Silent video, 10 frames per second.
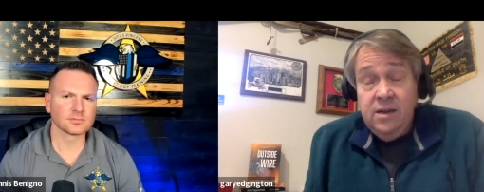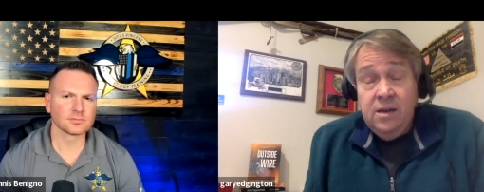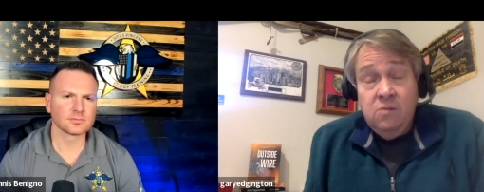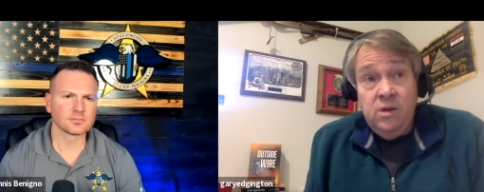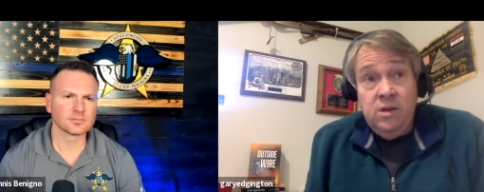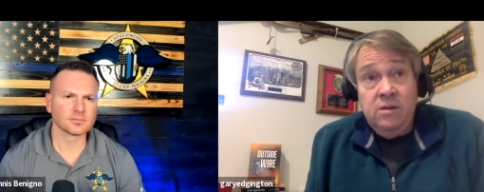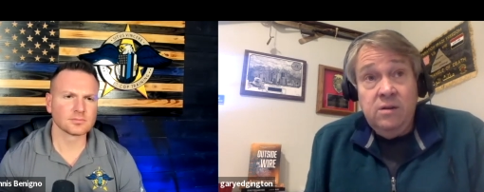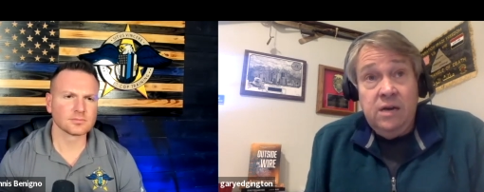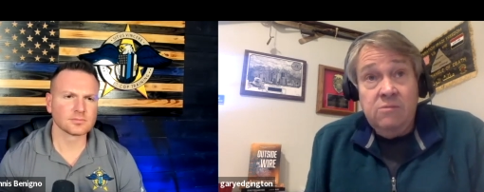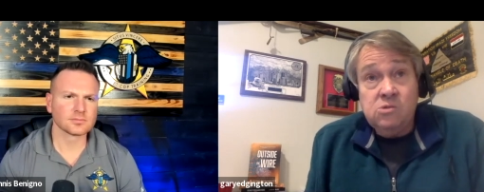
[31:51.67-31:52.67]
Speaker 1: when
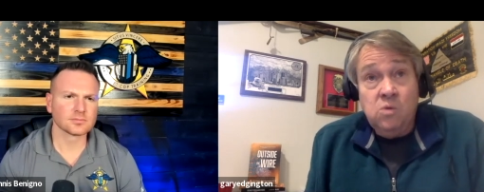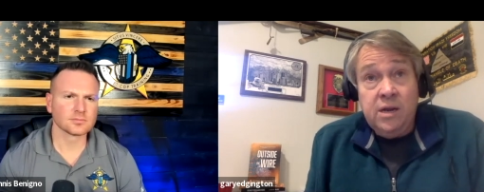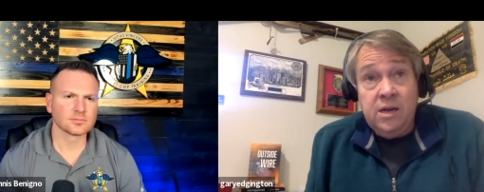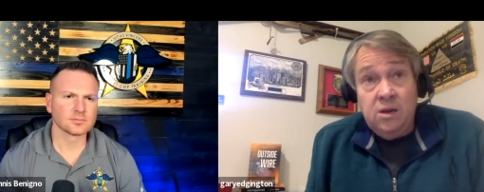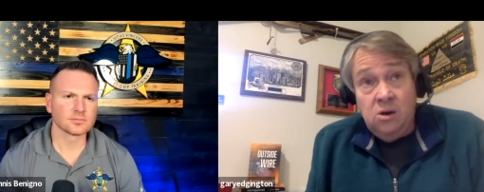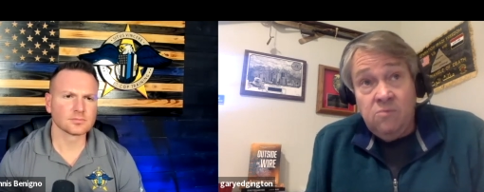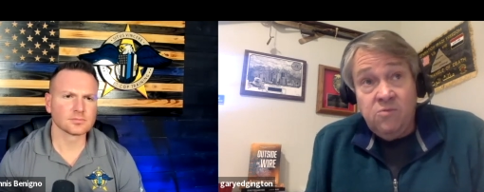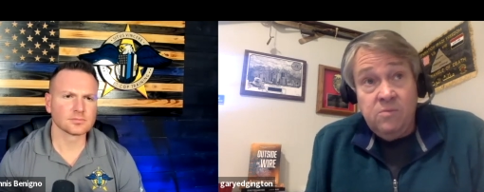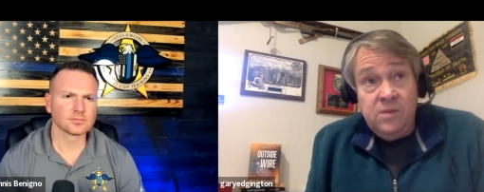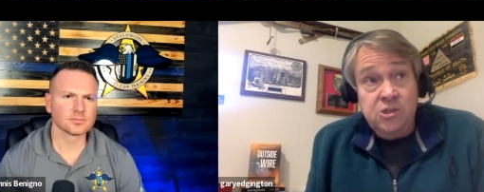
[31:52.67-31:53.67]
I was walking home
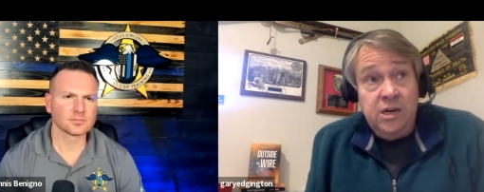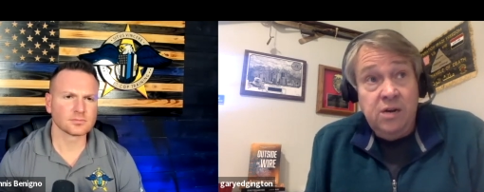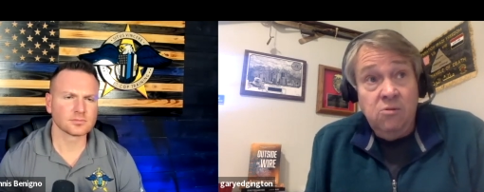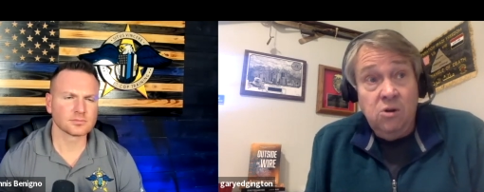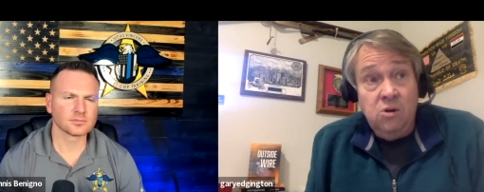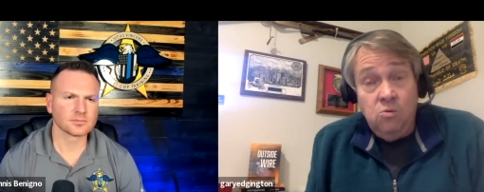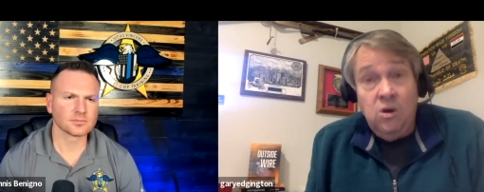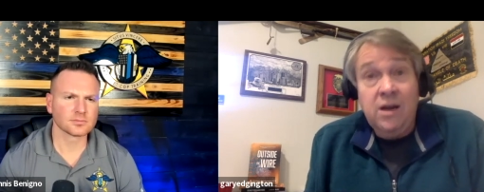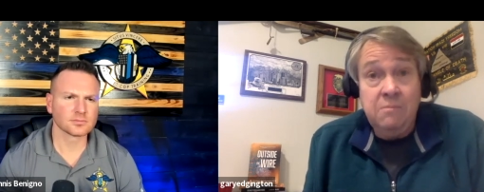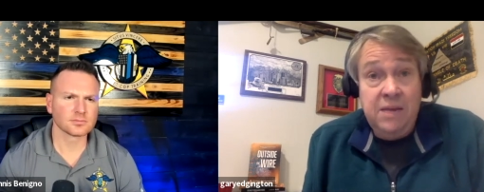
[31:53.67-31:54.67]
from the chow hall,
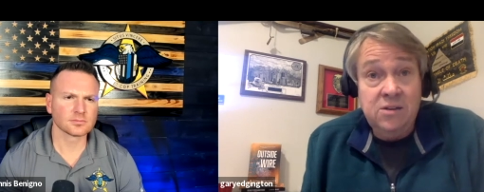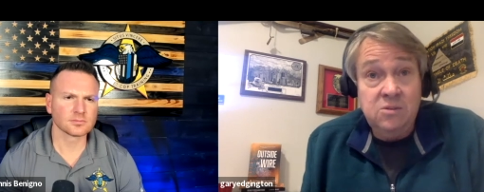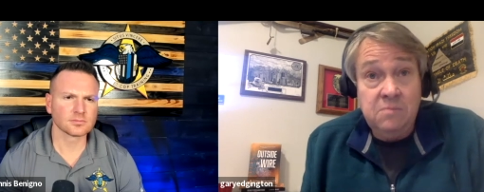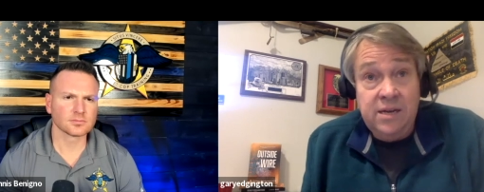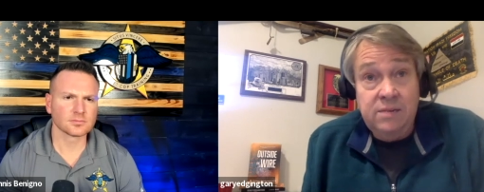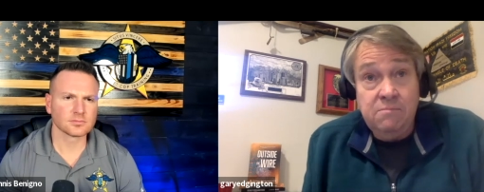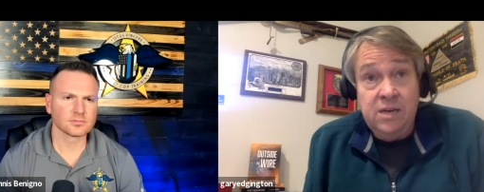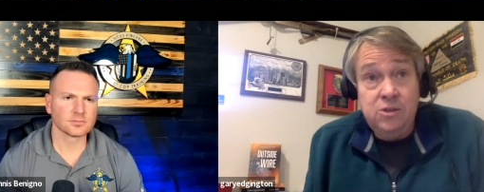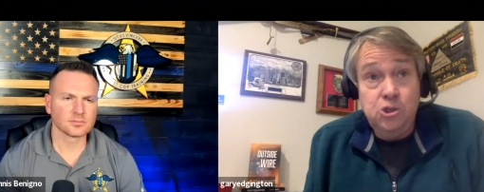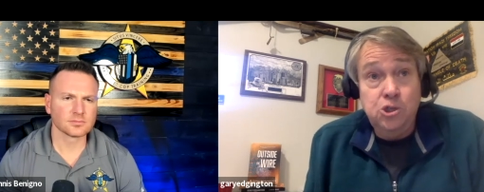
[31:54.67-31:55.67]
walking back to my
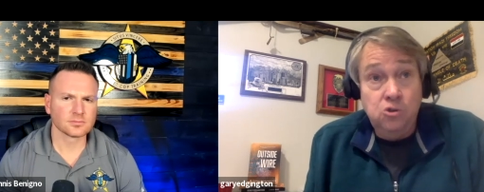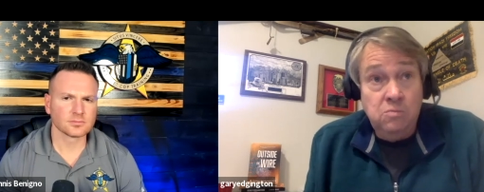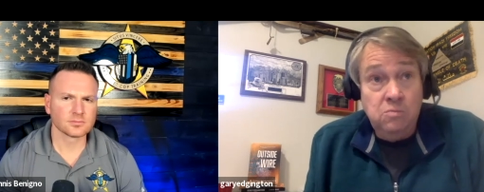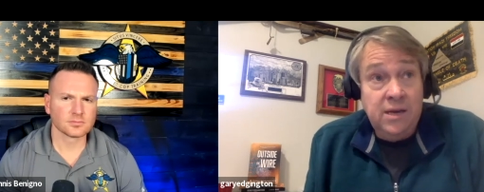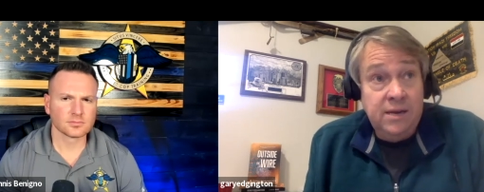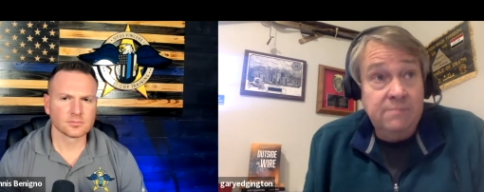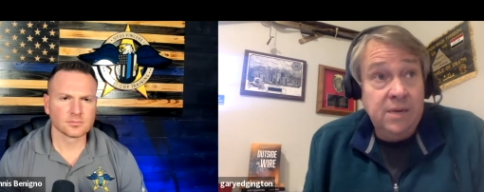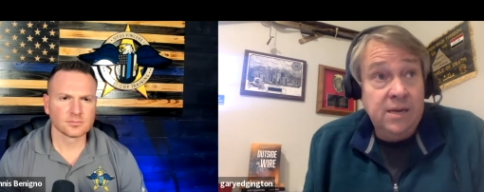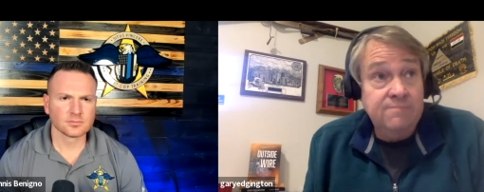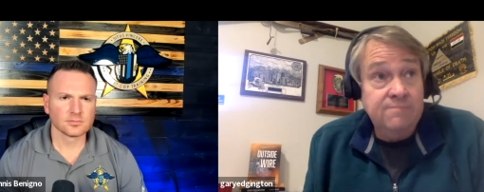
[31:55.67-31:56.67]
my CHU, my
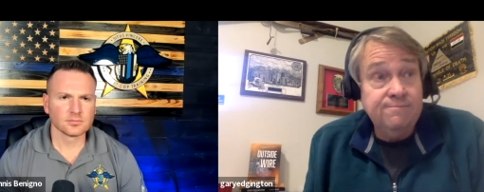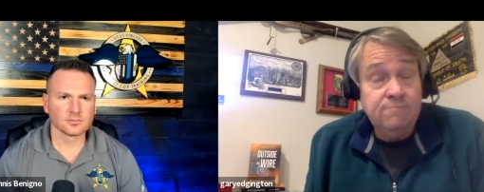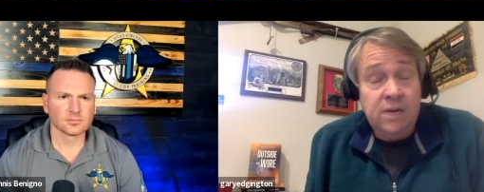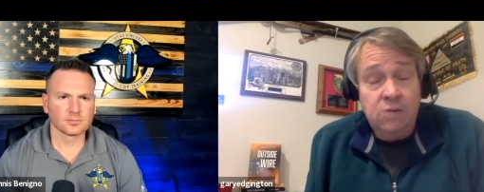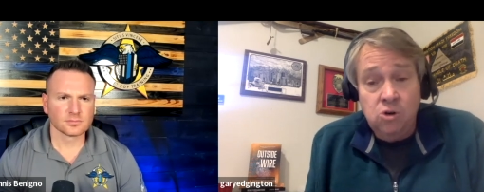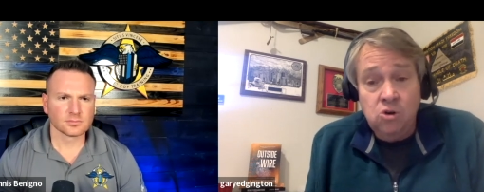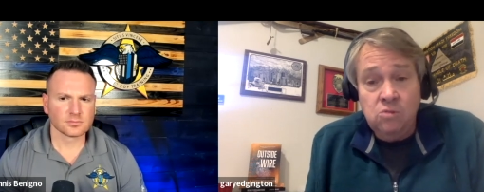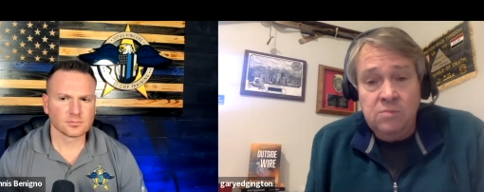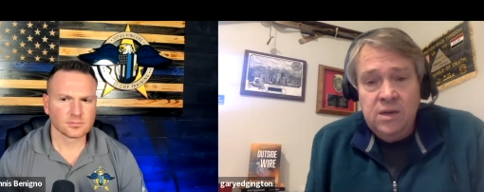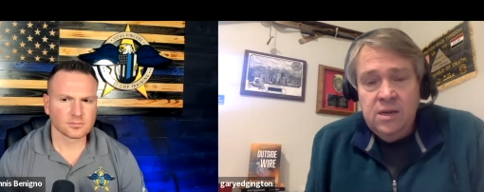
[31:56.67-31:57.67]
my my
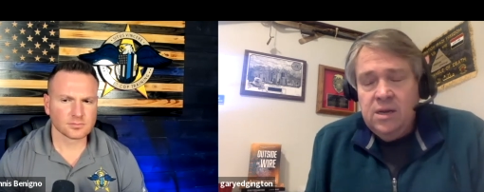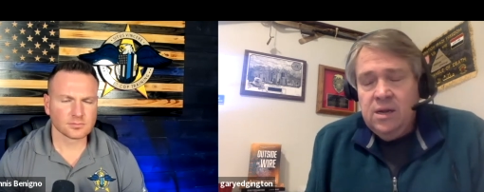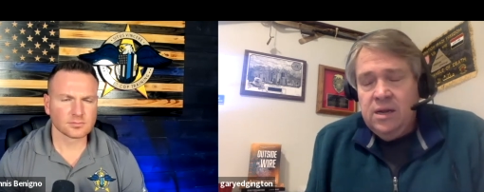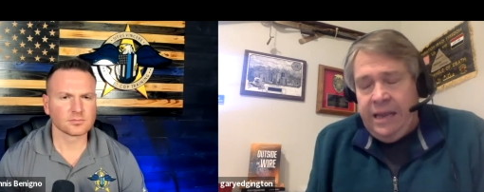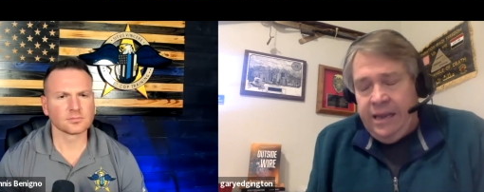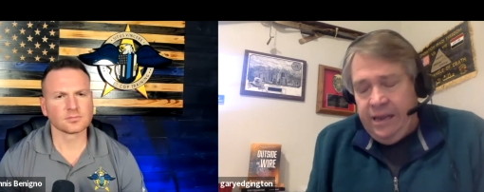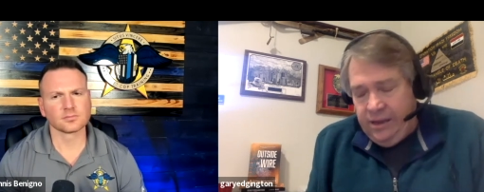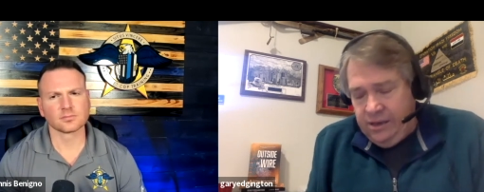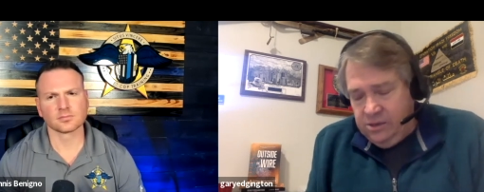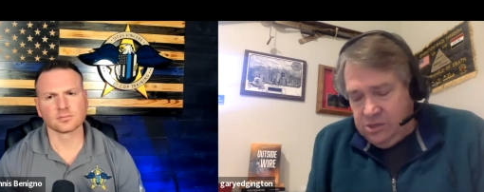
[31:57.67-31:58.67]
room,
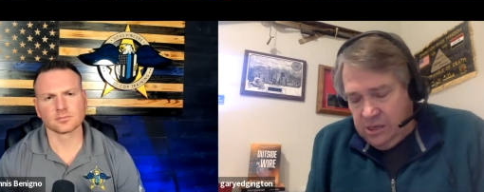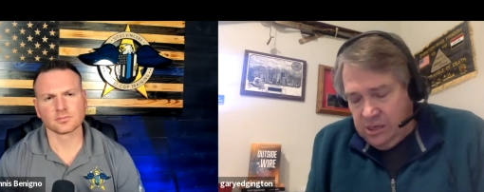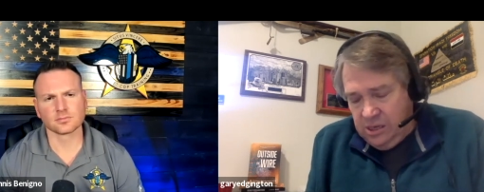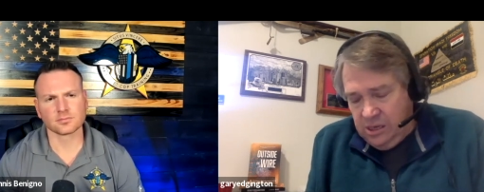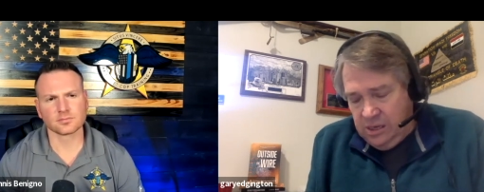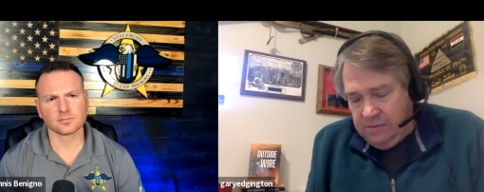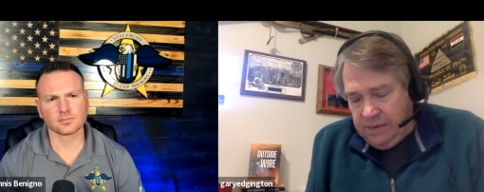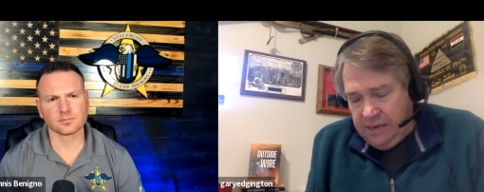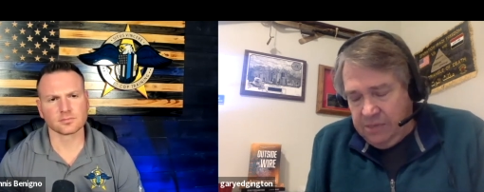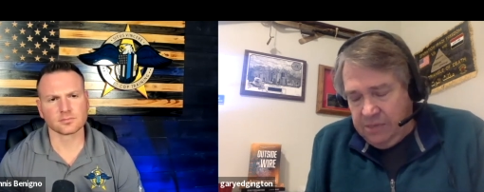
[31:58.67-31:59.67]
and uh,
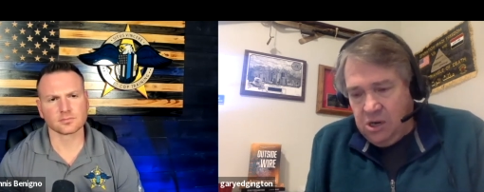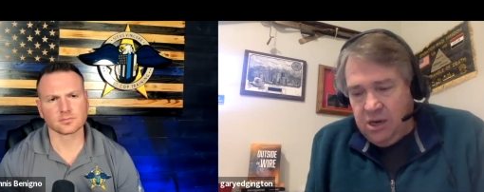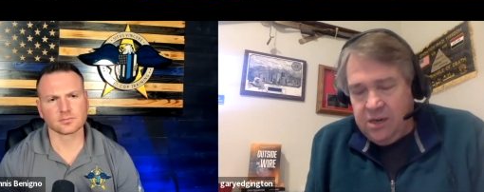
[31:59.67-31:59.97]
I'd been talking